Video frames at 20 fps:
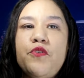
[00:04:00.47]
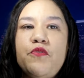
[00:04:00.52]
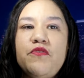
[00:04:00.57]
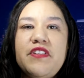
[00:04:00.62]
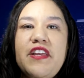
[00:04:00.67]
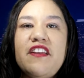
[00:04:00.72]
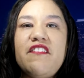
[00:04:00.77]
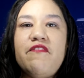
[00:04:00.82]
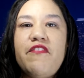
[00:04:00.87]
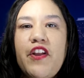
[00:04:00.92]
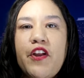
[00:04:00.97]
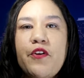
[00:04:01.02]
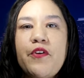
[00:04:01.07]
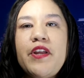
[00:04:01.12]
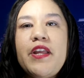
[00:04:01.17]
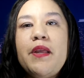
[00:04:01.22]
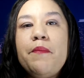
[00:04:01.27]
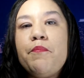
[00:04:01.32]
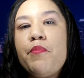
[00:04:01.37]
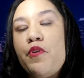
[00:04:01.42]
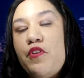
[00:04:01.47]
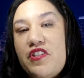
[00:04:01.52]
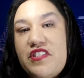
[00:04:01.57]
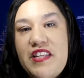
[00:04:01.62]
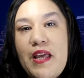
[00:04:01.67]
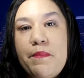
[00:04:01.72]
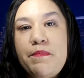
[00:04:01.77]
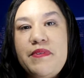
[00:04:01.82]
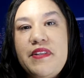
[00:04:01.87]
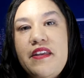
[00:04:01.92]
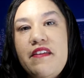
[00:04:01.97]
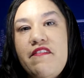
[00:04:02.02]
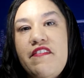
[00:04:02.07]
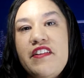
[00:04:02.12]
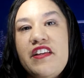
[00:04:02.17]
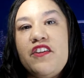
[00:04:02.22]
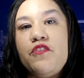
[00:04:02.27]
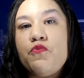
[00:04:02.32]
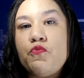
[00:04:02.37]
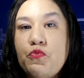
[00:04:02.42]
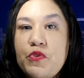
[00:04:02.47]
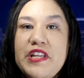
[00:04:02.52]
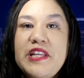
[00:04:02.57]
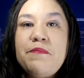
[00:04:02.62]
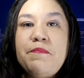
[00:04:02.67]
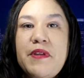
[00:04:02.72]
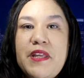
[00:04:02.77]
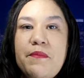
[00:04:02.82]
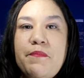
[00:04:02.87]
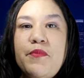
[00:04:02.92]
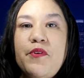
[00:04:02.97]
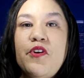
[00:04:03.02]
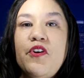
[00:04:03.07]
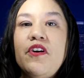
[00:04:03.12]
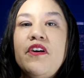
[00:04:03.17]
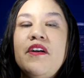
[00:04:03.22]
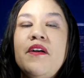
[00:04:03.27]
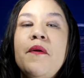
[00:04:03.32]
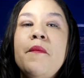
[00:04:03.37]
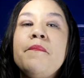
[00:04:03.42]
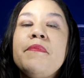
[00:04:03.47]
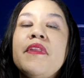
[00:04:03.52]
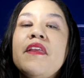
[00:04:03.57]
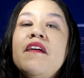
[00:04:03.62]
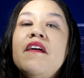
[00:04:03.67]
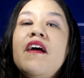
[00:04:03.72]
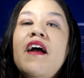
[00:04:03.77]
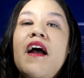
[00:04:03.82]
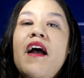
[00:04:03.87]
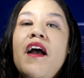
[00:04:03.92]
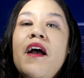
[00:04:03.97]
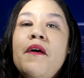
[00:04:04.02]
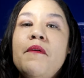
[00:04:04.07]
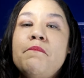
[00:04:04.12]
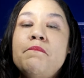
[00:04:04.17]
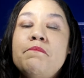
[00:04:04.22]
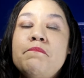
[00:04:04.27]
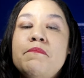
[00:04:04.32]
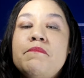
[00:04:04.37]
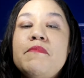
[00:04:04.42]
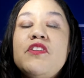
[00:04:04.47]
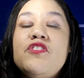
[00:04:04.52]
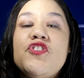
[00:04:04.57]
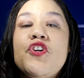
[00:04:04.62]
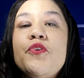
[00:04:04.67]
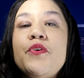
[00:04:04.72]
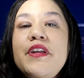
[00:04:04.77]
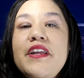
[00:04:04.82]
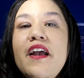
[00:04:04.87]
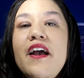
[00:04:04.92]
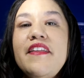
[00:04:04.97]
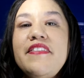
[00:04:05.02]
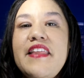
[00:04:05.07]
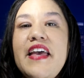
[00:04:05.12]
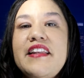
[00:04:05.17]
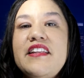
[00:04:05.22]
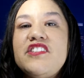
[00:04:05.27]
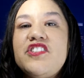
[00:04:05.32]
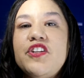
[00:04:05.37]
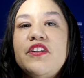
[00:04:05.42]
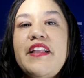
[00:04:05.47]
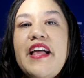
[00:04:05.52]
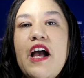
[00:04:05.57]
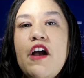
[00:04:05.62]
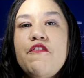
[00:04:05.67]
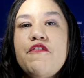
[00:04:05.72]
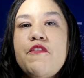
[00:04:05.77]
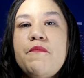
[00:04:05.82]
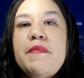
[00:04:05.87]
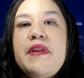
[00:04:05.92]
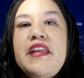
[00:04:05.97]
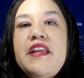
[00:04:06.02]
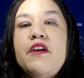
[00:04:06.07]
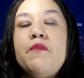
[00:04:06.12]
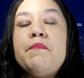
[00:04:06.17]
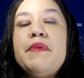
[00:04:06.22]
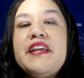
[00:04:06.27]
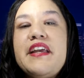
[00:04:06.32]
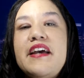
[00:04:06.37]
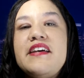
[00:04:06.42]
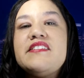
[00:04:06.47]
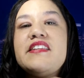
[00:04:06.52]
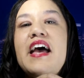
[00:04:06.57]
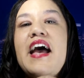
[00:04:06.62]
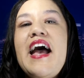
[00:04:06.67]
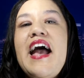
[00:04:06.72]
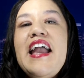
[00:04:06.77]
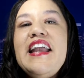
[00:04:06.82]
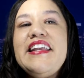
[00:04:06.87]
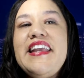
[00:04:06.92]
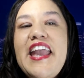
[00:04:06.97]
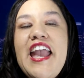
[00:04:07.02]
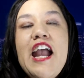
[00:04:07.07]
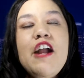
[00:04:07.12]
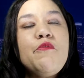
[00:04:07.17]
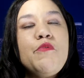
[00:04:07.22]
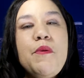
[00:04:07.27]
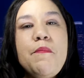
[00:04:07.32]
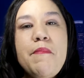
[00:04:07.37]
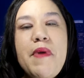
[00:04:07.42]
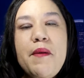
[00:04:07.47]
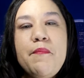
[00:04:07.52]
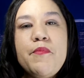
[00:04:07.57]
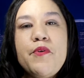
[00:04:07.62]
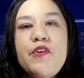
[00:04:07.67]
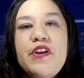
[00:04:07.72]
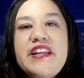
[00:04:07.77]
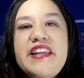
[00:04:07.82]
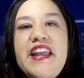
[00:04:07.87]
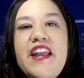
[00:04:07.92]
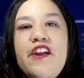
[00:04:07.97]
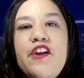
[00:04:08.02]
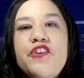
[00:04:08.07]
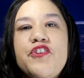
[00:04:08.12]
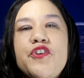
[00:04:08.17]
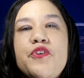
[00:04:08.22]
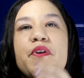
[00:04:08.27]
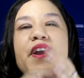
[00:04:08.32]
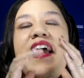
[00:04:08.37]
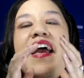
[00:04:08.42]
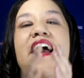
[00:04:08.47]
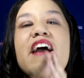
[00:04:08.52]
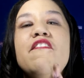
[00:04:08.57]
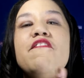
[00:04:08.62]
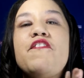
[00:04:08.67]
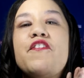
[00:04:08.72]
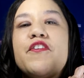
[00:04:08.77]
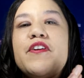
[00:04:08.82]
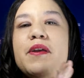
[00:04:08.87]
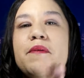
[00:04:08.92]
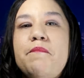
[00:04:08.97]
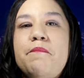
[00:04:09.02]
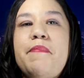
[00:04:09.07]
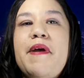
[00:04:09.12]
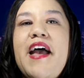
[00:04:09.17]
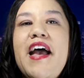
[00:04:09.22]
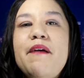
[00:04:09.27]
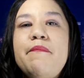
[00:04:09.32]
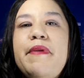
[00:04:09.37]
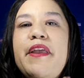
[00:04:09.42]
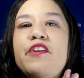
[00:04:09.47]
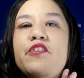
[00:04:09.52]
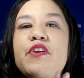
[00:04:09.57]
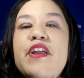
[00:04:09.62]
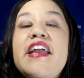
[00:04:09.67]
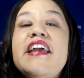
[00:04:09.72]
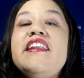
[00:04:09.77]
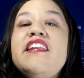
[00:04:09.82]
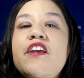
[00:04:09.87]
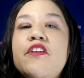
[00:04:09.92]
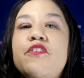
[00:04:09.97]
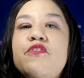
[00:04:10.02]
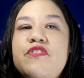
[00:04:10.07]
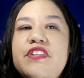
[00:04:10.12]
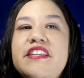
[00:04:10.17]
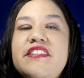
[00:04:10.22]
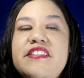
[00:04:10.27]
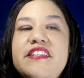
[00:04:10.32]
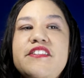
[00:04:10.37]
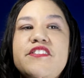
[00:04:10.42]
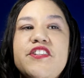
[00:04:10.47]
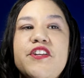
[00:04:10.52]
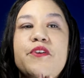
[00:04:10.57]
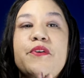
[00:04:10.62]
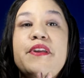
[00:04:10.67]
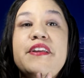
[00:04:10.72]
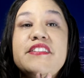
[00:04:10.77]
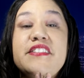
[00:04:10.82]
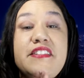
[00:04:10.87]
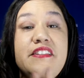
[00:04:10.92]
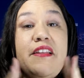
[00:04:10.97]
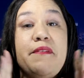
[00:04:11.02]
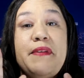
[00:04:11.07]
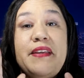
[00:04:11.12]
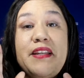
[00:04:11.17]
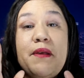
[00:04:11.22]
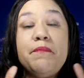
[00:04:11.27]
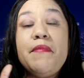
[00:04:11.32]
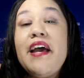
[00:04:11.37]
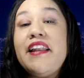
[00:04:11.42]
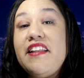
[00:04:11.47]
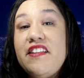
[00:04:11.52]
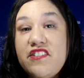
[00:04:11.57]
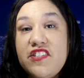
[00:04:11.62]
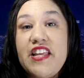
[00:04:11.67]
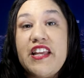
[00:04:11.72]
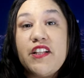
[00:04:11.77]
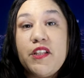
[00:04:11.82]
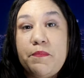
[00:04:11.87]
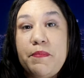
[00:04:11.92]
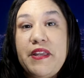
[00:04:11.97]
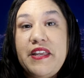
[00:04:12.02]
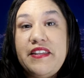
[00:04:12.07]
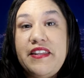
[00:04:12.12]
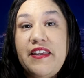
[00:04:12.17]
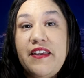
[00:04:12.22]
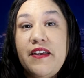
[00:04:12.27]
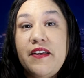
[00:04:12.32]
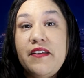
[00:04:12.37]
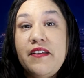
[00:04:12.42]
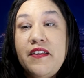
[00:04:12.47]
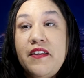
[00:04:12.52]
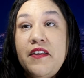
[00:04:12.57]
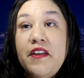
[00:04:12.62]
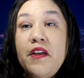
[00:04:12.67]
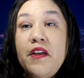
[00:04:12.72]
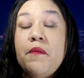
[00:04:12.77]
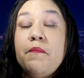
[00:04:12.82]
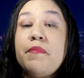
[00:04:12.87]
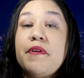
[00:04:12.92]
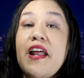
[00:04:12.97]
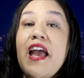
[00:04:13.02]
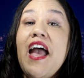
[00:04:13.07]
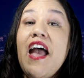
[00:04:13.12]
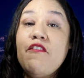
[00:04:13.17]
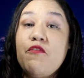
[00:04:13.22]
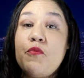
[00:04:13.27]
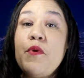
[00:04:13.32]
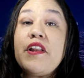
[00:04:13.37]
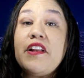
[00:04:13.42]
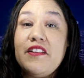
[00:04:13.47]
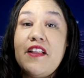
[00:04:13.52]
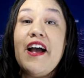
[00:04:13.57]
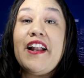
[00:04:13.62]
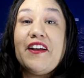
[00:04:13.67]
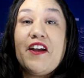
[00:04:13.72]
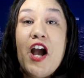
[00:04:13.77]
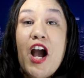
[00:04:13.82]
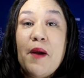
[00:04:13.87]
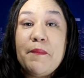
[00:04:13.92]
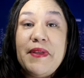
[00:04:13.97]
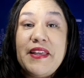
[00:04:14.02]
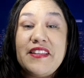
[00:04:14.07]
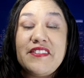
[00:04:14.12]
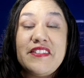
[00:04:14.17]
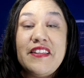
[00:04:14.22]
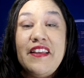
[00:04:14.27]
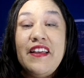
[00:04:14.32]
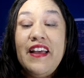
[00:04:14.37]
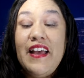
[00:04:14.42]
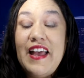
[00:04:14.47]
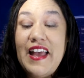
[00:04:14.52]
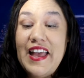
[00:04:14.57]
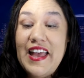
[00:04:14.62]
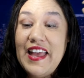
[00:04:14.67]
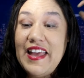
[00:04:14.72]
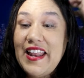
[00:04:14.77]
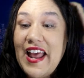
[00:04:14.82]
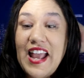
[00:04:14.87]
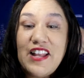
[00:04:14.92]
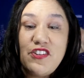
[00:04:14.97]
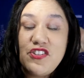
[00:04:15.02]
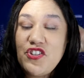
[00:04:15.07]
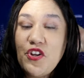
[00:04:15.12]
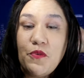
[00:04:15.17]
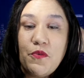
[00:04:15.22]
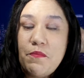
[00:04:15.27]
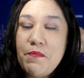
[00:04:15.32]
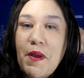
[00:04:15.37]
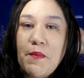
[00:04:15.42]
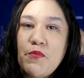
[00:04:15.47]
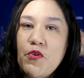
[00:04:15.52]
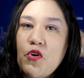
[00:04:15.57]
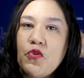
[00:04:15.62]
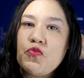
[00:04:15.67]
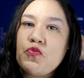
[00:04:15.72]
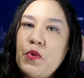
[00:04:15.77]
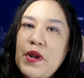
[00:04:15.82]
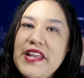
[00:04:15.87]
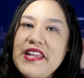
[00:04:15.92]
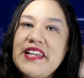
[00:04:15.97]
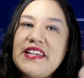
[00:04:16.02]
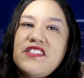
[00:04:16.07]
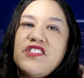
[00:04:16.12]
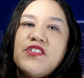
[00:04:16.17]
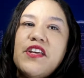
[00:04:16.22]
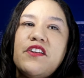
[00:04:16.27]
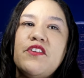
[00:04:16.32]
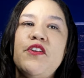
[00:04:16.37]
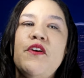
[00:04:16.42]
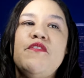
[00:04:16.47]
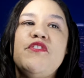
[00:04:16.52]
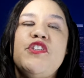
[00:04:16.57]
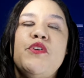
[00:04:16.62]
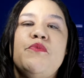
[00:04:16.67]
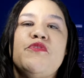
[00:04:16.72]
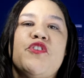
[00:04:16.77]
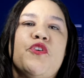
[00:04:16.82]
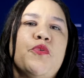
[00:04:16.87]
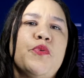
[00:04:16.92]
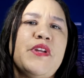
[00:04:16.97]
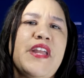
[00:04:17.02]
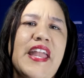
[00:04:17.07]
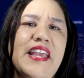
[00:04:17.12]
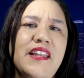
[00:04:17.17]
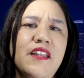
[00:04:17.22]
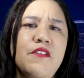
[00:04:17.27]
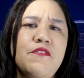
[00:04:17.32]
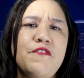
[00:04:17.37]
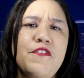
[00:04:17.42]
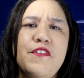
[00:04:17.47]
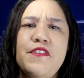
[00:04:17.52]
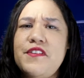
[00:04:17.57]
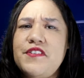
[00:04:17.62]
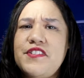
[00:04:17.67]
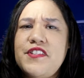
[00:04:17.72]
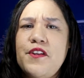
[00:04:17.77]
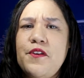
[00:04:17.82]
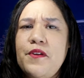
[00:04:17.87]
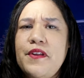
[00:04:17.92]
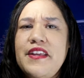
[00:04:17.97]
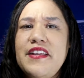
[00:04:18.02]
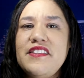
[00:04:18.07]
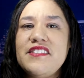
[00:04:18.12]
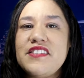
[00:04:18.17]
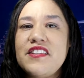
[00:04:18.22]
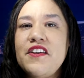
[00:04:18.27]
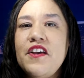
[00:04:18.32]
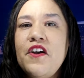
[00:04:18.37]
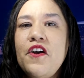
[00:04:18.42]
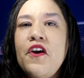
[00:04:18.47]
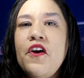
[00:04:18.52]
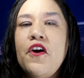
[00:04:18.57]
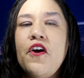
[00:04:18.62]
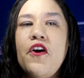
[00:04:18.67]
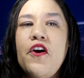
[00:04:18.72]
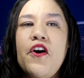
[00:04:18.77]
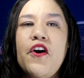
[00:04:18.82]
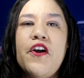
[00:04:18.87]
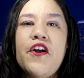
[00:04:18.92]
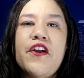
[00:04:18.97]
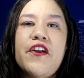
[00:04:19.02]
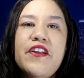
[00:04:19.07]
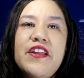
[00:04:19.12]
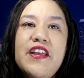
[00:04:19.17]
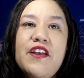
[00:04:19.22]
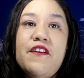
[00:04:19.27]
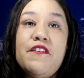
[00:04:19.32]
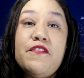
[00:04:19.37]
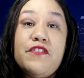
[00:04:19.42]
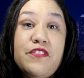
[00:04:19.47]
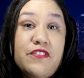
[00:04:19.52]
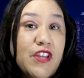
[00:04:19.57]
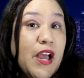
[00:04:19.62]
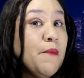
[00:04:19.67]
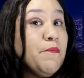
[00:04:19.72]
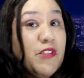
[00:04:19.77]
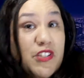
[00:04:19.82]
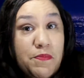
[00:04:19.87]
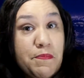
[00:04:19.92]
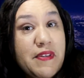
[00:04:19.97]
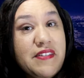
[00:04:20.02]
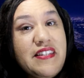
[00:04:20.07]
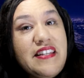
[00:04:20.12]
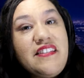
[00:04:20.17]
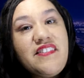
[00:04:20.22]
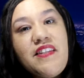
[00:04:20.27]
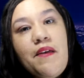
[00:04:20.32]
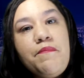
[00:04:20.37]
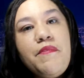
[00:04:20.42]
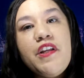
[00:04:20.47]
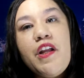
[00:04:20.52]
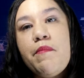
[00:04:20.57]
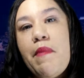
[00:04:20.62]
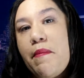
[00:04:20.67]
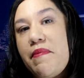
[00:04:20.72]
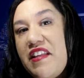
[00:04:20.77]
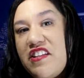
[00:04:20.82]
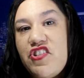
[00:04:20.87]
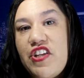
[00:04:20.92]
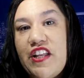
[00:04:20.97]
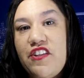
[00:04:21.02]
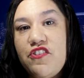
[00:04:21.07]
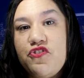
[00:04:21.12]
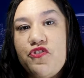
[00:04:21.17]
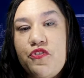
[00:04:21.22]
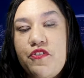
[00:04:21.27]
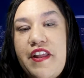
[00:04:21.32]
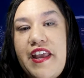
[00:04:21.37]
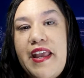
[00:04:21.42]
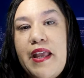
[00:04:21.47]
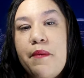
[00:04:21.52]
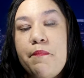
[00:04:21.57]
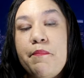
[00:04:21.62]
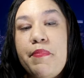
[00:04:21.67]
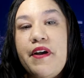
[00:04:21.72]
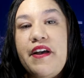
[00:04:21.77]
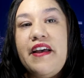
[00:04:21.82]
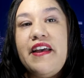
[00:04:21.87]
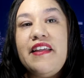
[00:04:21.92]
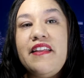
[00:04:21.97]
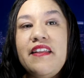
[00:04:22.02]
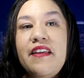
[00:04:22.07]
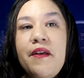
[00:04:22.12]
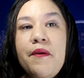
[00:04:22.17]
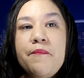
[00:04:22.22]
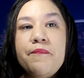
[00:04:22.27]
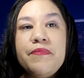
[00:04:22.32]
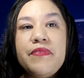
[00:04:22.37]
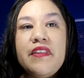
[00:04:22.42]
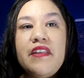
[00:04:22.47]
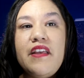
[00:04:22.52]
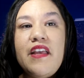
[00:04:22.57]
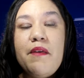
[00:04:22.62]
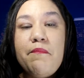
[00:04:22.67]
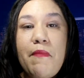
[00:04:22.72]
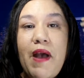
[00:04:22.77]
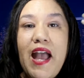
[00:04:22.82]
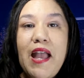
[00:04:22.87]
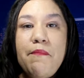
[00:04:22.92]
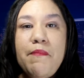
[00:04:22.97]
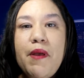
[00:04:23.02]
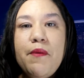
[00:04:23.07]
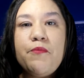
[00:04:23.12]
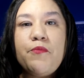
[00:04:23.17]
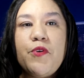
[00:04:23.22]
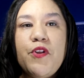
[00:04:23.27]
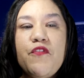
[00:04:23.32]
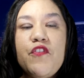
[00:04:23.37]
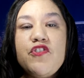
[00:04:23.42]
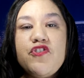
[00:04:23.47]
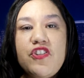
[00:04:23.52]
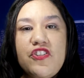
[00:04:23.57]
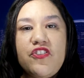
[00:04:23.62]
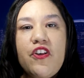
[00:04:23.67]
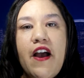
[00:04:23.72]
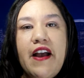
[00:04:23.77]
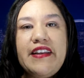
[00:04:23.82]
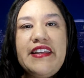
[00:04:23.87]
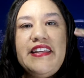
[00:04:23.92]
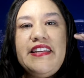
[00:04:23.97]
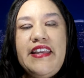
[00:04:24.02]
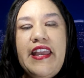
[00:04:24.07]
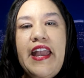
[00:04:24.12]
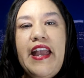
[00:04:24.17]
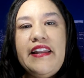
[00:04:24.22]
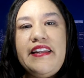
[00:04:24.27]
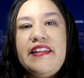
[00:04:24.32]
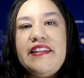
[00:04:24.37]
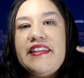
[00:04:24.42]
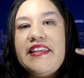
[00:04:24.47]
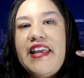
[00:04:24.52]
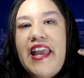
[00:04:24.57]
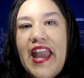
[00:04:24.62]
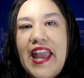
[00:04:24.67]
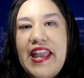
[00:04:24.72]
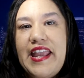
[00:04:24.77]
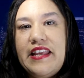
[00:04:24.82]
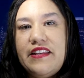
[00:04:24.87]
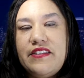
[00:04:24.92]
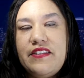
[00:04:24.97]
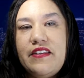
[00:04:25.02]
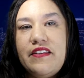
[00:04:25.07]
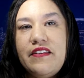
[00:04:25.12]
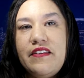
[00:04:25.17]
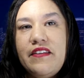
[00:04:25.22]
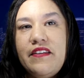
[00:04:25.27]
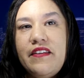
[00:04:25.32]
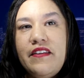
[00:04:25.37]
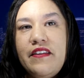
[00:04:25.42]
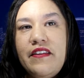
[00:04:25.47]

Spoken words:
who's like very perceptive and can read people. The jury on that is still out for me, because I can't remember a character ever in Batman or any other DC series. And I mean, I'm not an encyclopedia, but I have read a lot of comics, and I just don't remember a Reagan. And so I don't know if she was created for this series, or if I'm just missing something, or maybe they changed her name. But in my memory, for just talking canon, Kate,